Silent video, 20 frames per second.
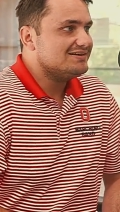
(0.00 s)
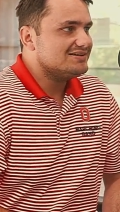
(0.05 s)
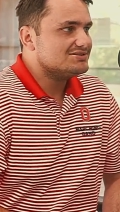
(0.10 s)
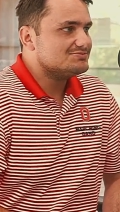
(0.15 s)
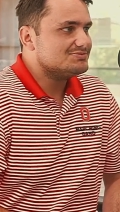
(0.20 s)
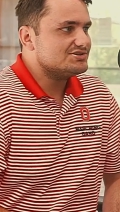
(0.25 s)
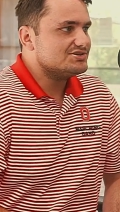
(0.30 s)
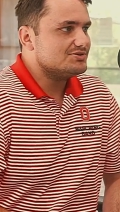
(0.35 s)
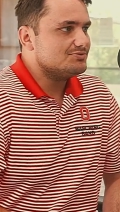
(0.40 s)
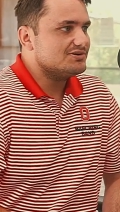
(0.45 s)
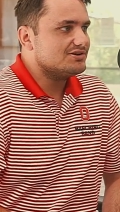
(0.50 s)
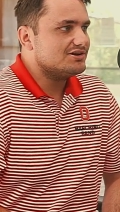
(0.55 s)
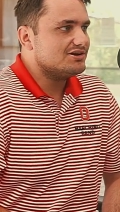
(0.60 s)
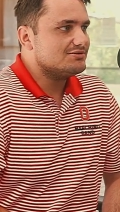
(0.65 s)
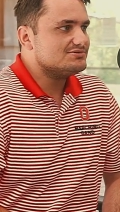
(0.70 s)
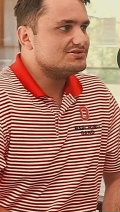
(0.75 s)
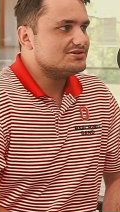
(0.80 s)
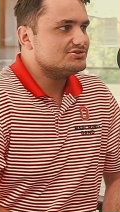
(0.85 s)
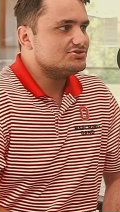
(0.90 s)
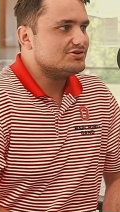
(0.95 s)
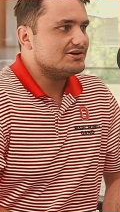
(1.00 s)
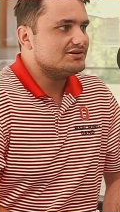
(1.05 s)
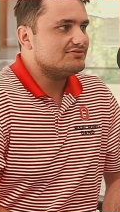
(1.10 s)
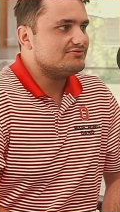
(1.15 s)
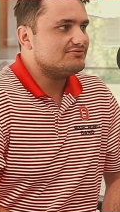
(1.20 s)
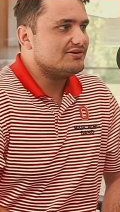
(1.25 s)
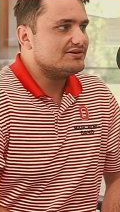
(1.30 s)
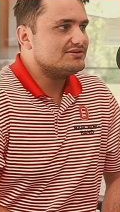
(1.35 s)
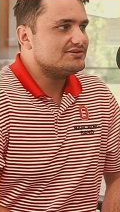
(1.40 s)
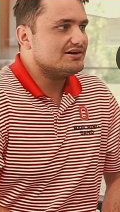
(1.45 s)
Especially when it comes to trying to
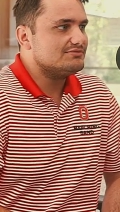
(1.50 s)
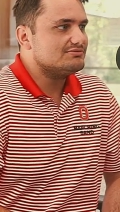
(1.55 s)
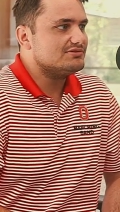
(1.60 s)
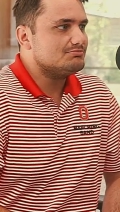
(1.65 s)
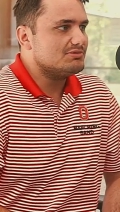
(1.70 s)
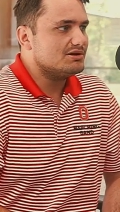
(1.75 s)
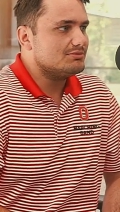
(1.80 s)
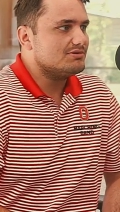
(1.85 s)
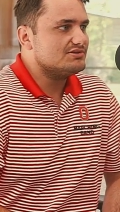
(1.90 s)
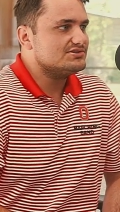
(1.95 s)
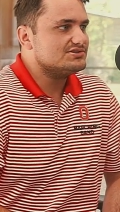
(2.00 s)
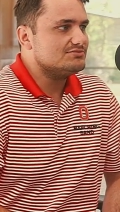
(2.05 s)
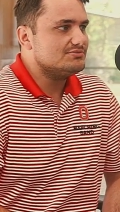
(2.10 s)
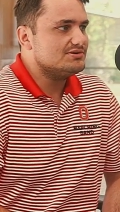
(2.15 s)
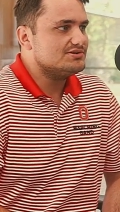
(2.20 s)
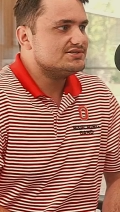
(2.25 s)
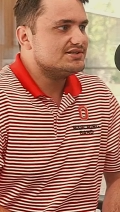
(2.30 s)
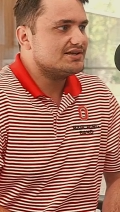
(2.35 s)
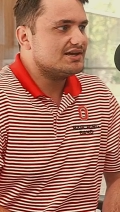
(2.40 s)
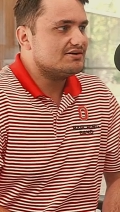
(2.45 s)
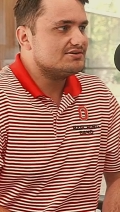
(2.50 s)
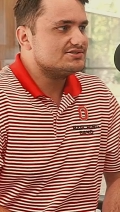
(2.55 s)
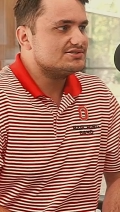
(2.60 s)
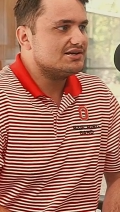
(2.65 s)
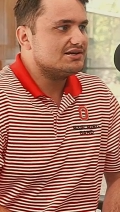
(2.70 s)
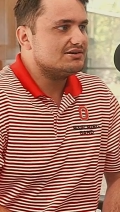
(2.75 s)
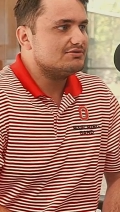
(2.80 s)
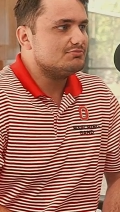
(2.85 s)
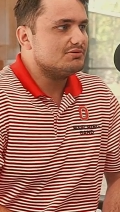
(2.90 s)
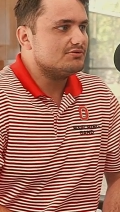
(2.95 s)
find time to memorize the music
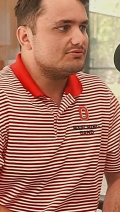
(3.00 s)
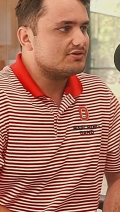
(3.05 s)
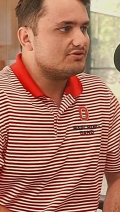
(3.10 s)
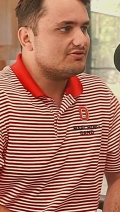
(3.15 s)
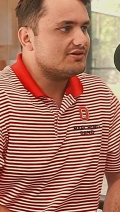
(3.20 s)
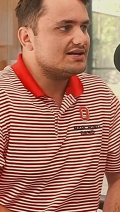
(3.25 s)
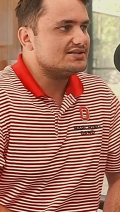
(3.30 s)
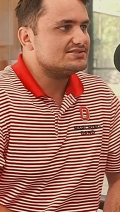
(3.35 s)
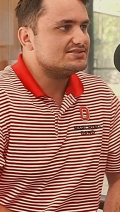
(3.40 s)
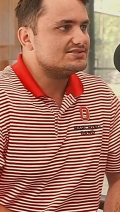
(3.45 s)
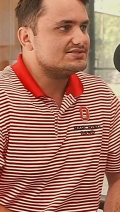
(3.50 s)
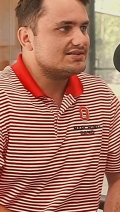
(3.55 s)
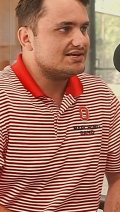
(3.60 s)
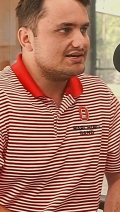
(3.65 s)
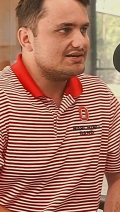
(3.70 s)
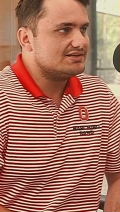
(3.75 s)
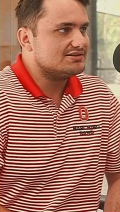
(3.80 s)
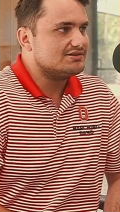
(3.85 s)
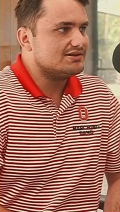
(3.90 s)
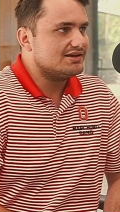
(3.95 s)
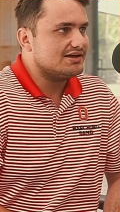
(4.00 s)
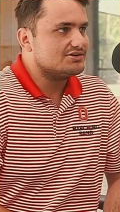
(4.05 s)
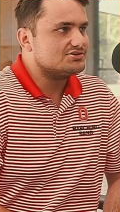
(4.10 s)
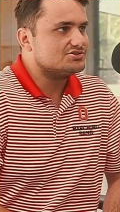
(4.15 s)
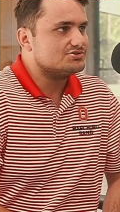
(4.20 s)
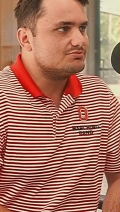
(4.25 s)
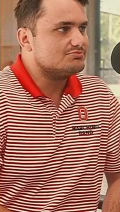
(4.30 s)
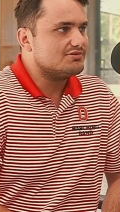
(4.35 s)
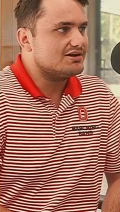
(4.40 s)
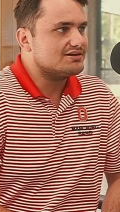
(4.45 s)
outside of both classes and the
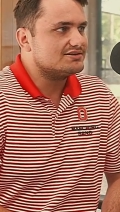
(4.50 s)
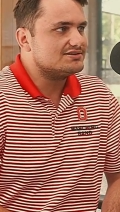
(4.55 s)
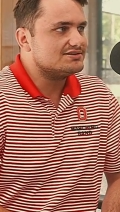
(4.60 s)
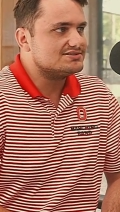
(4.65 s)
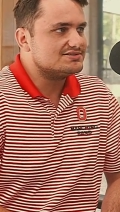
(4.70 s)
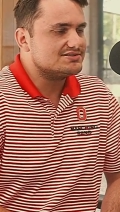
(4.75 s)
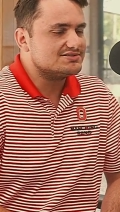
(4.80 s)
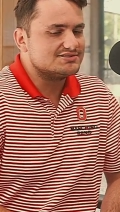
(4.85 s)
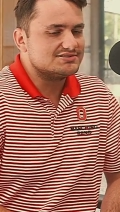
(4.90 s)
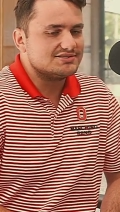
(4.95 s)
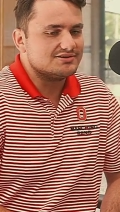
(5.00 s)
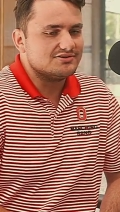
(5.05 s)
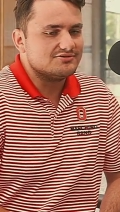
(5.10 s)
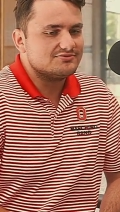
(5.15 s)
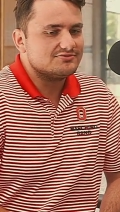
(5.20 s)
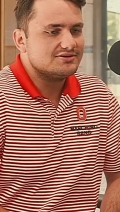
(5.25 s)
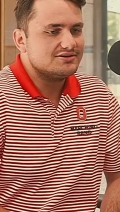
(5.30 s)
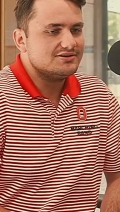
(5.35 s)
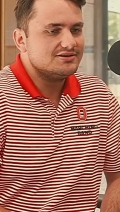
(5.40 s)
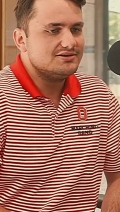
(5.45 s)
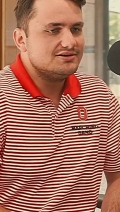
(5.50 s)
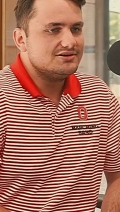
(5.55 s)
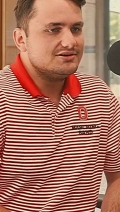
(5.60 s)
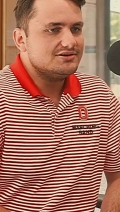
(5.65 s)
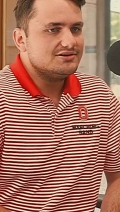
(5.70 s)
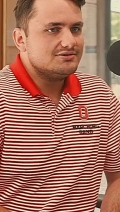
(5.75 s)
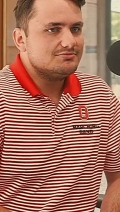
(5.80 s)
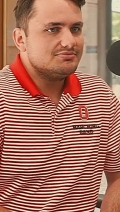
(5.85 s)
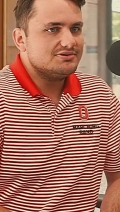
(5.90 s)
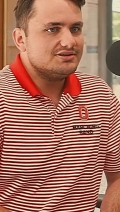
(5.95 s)
actual practice itself.
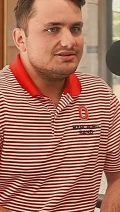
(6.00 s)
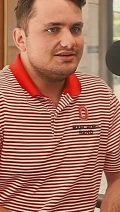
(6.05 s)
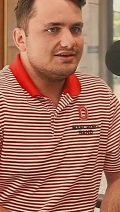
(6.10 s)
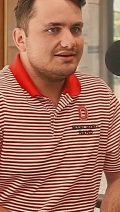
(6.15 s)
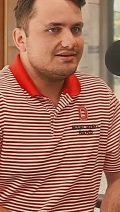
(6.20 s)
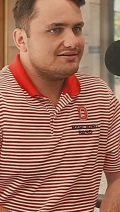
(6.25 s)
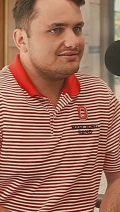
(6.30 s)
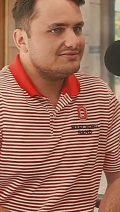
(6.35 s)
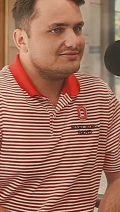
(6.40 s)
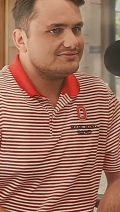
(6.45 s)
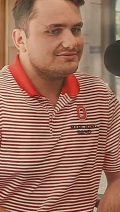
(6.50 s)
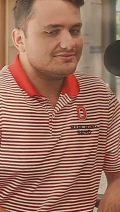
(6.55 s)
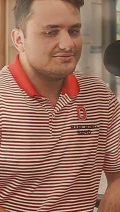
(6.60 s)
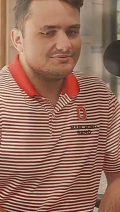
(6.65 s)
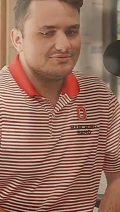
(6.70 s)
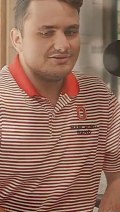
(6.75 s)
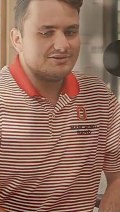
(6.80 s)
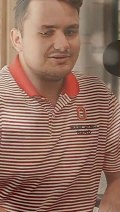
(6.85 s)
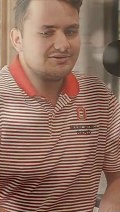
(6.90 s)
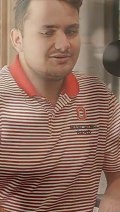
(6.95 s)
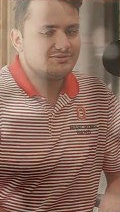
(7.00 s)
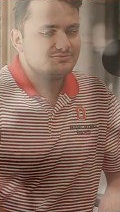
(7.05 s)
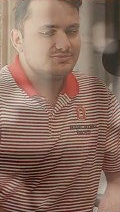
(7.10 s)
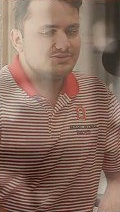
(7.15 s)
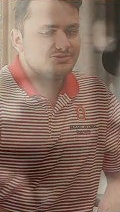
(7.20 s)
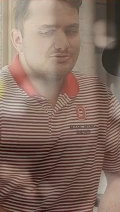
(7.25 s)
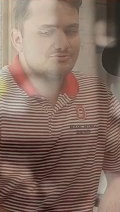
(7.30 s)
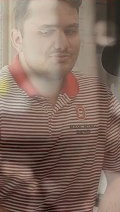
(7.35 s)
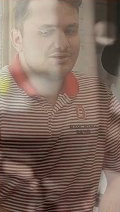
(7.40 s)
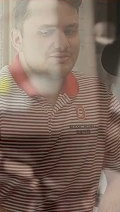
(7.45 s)
But yeah, my